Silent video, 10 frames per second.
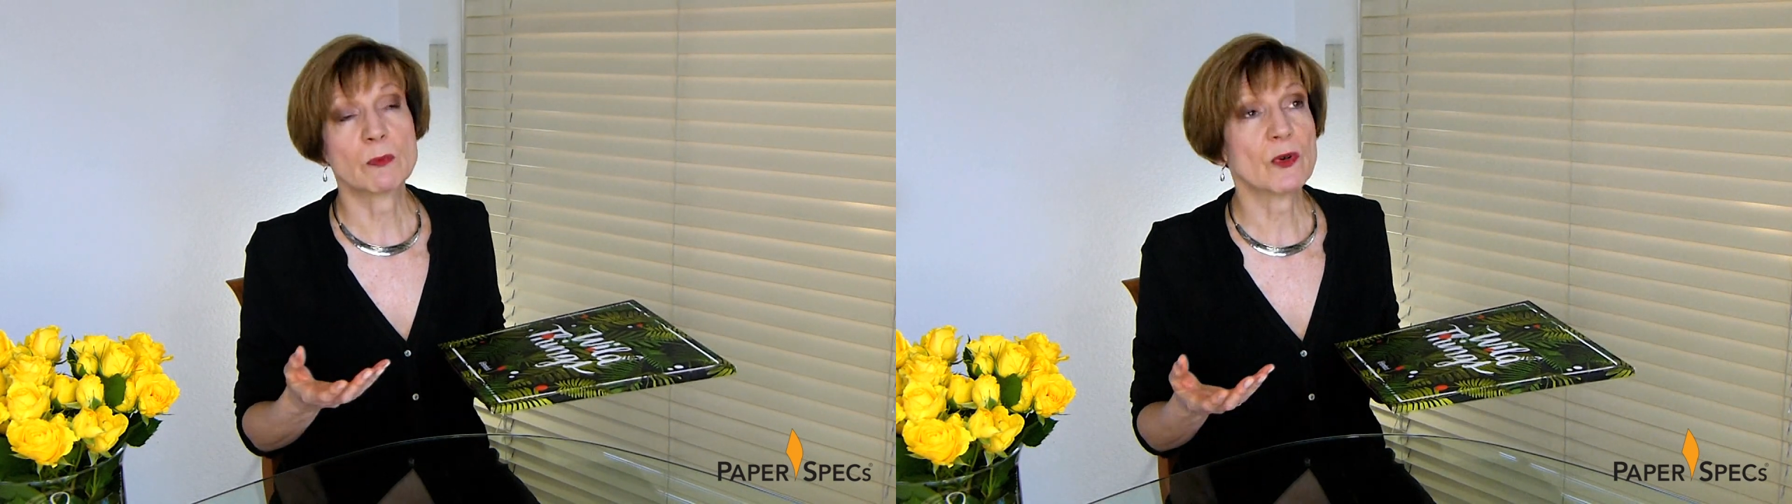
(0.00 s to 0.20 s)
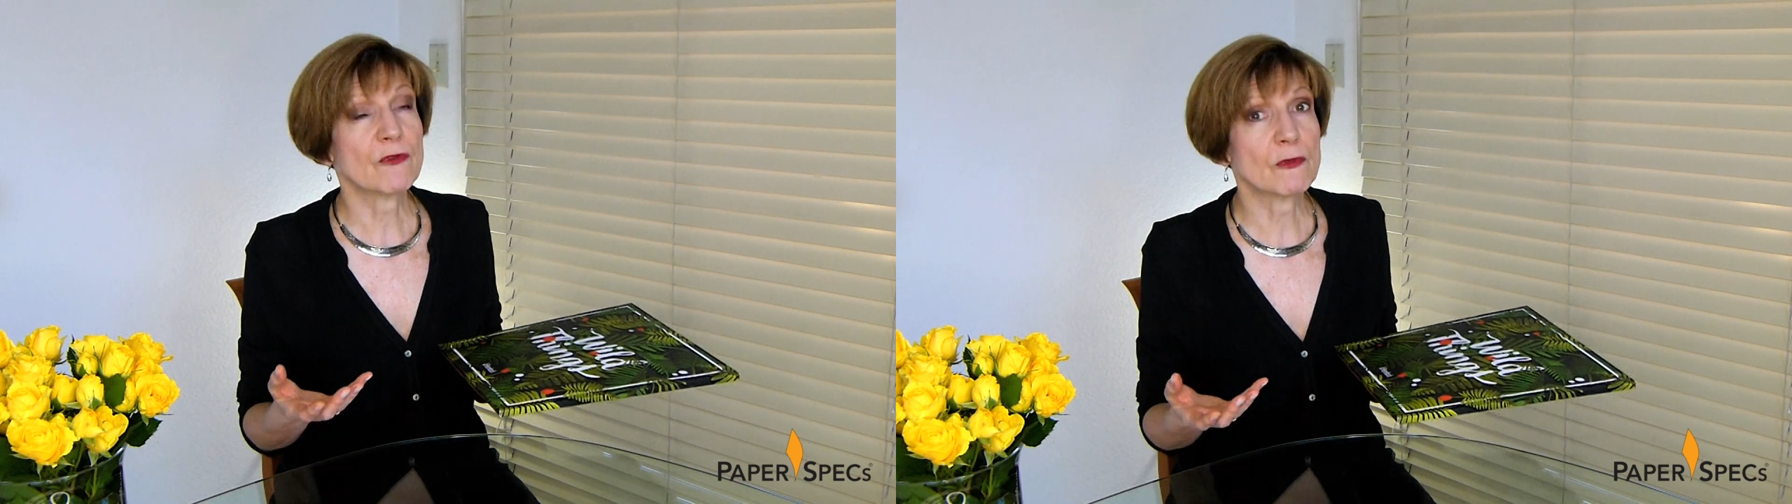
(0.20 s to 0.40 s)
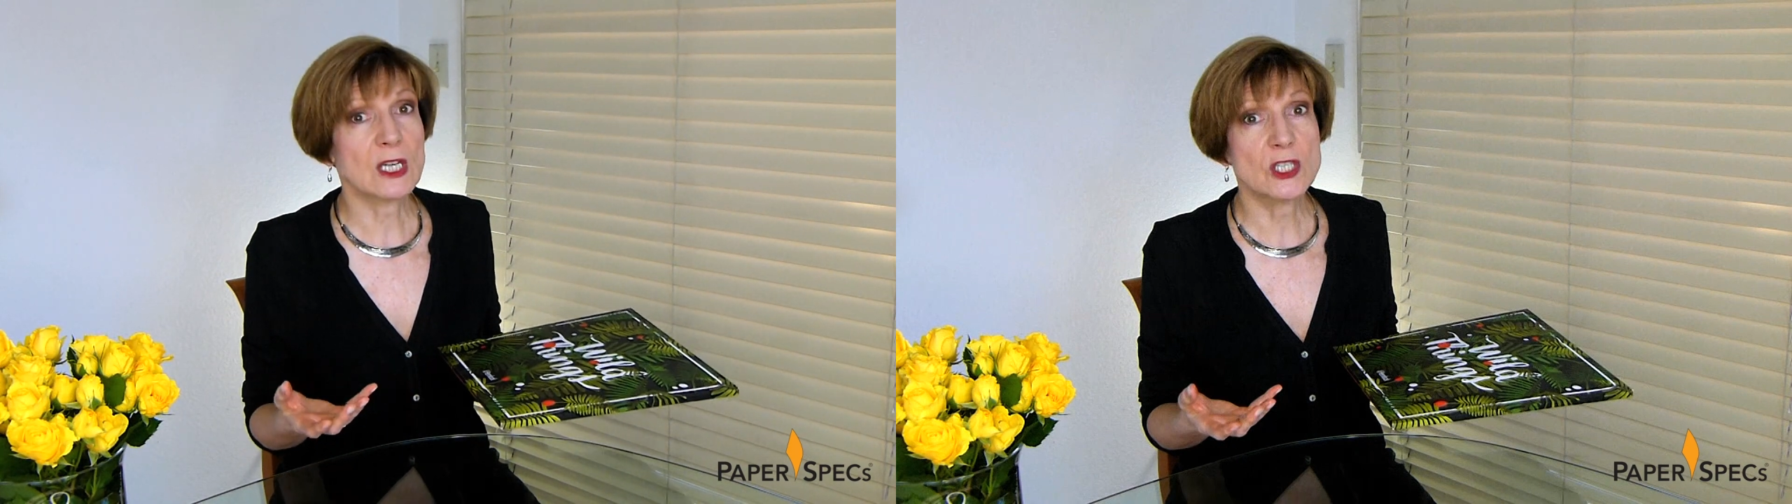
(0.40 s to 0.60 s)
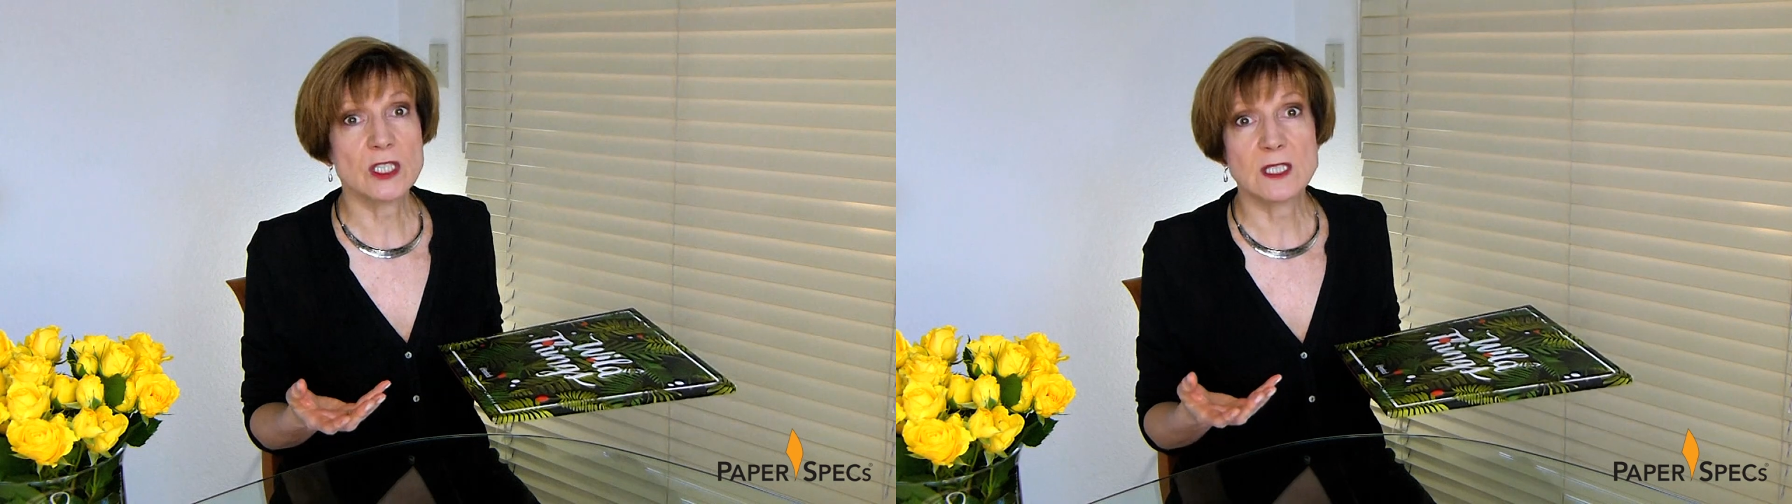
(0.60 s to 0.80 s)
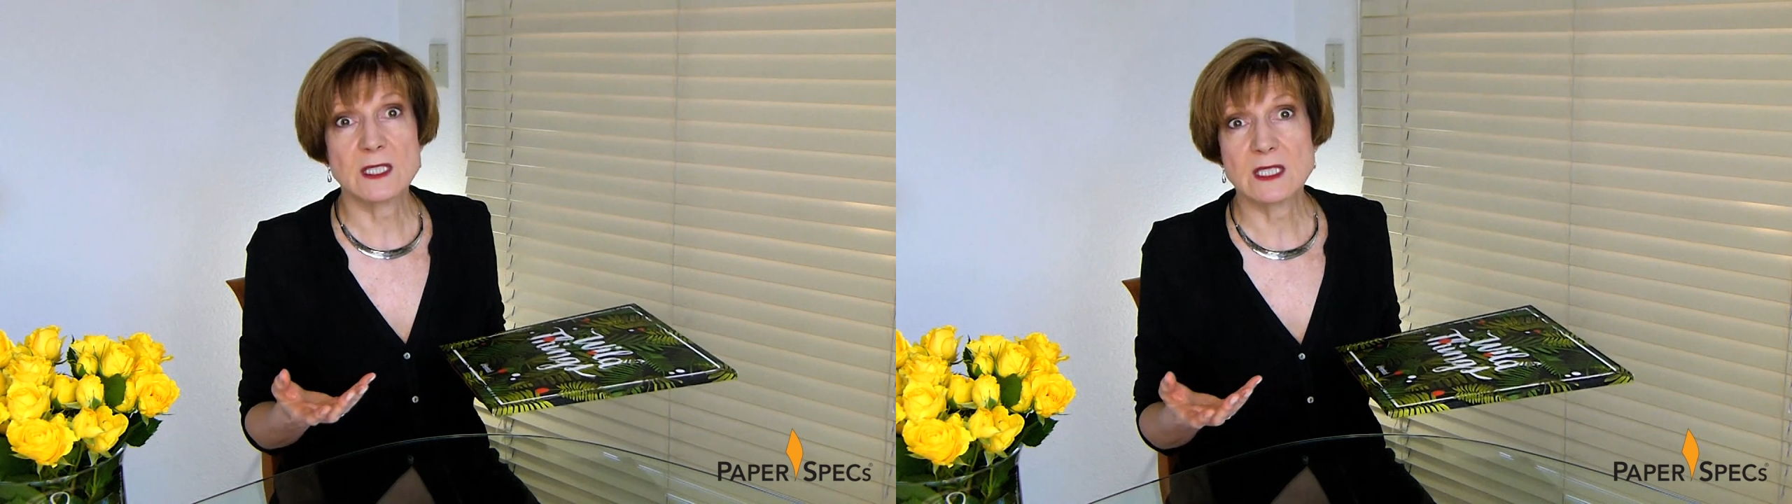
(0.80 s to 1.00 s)

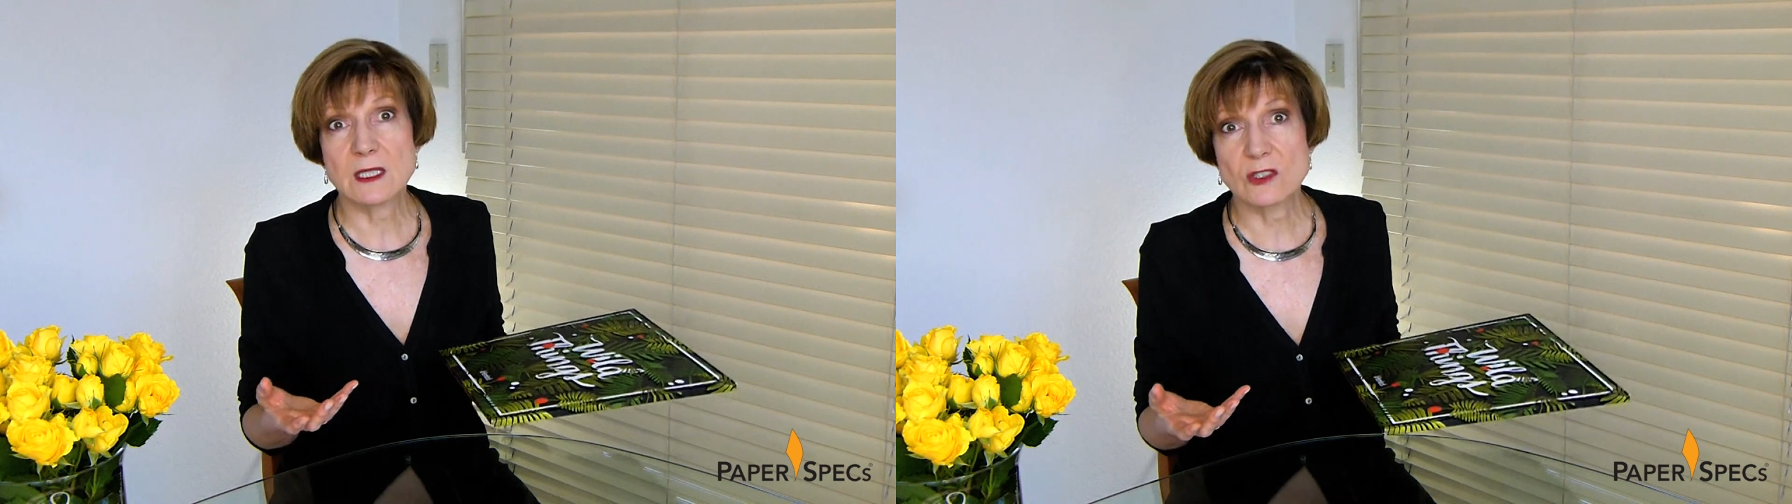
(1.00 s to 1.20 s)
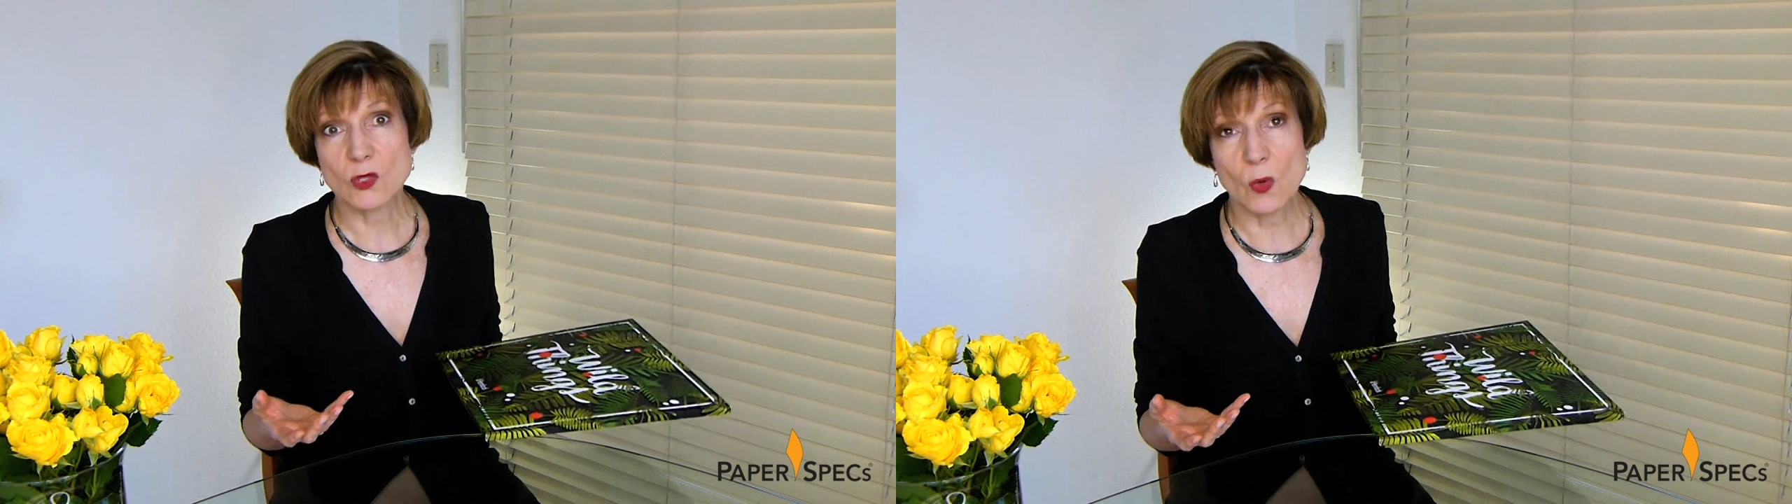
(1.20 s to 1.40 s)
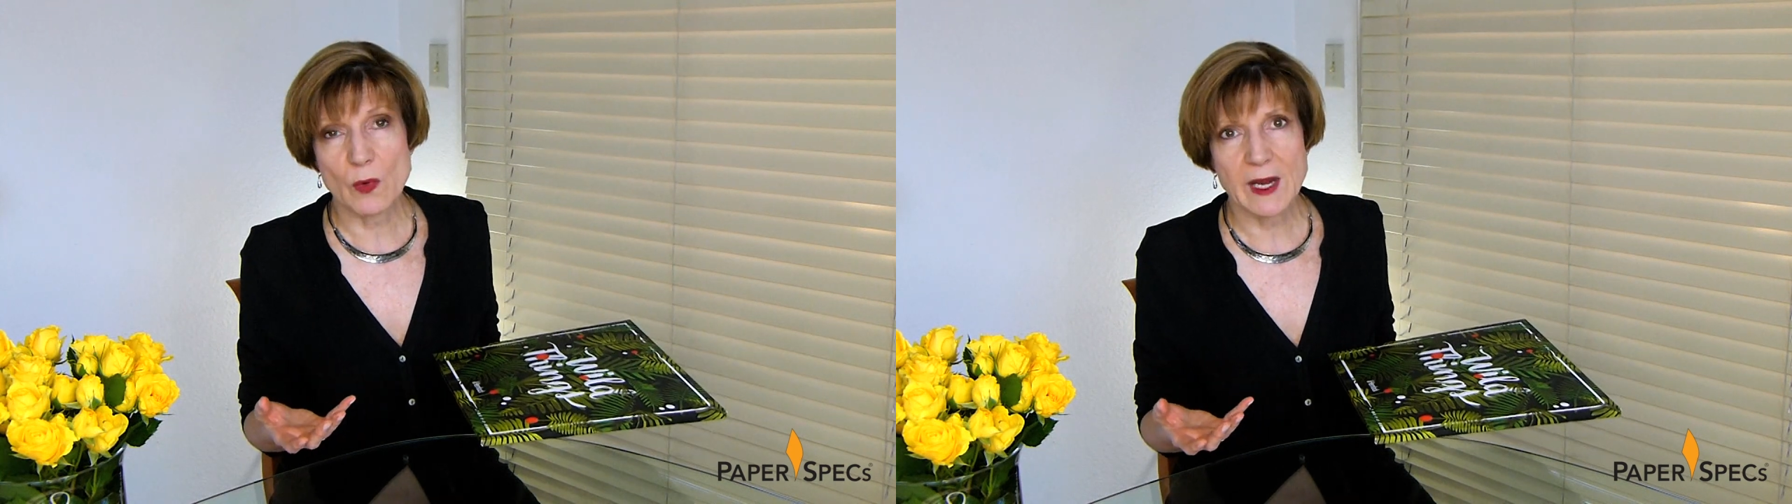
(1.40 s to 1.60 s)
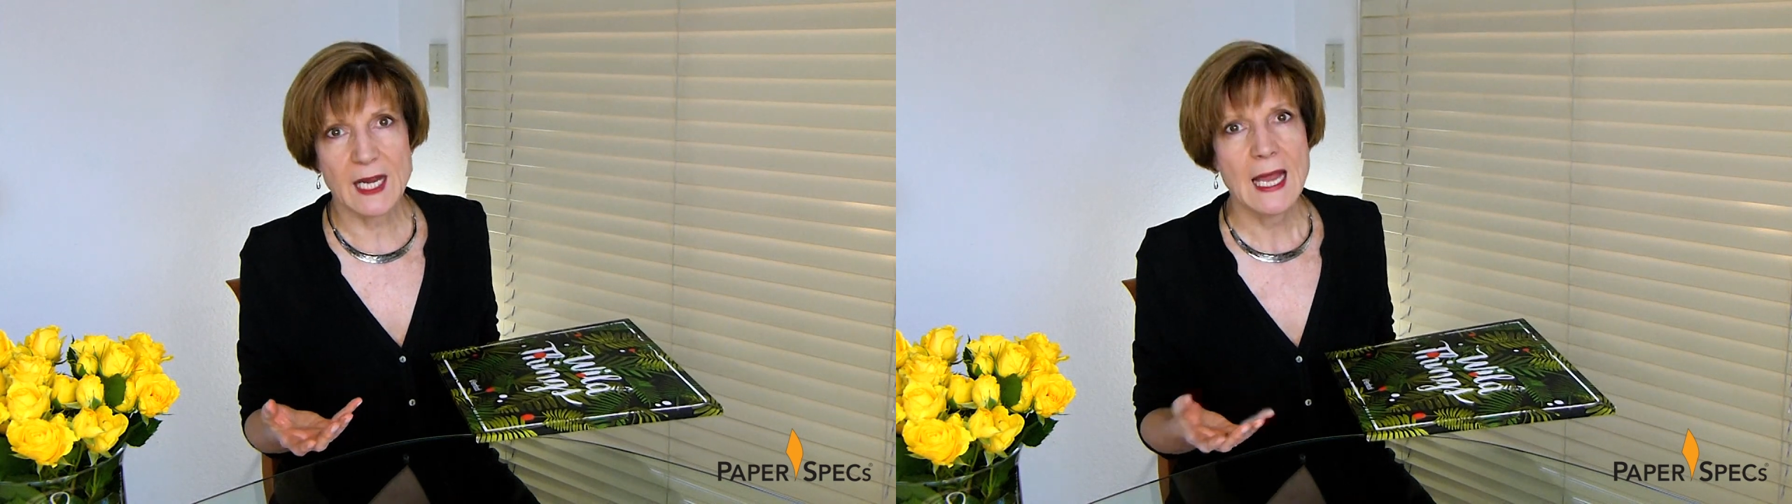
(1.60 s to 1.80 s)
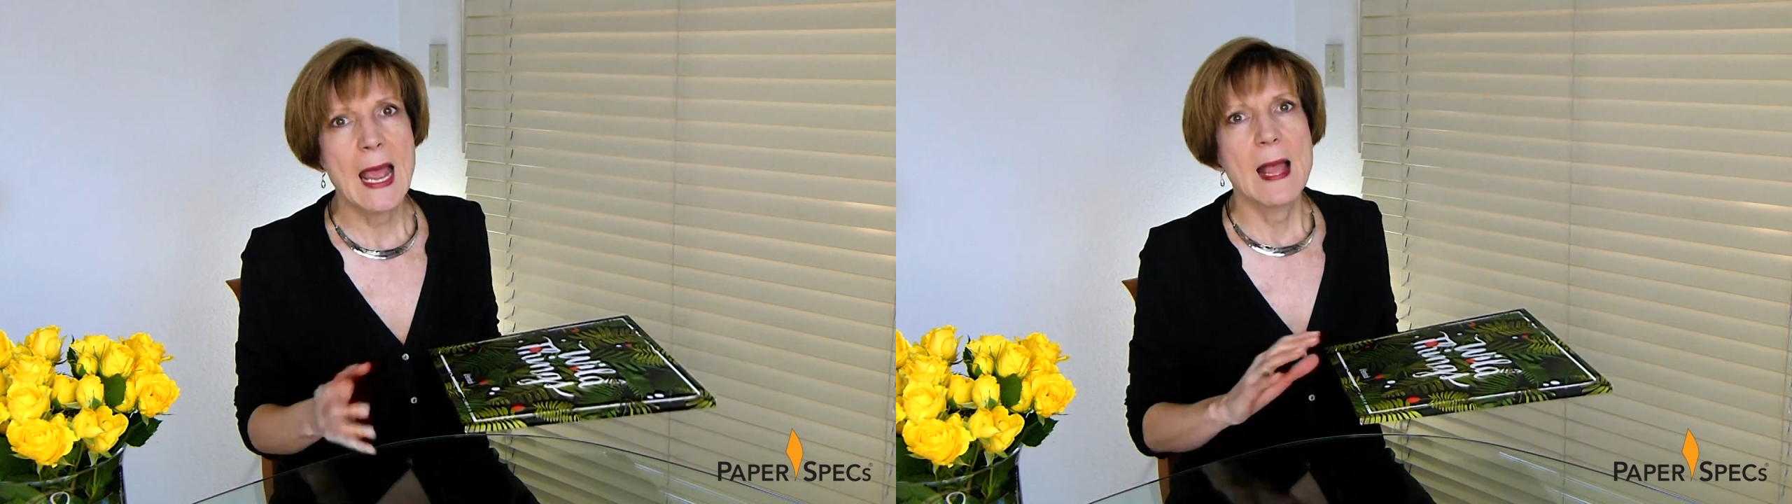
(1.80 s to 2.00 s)
perforations, scoring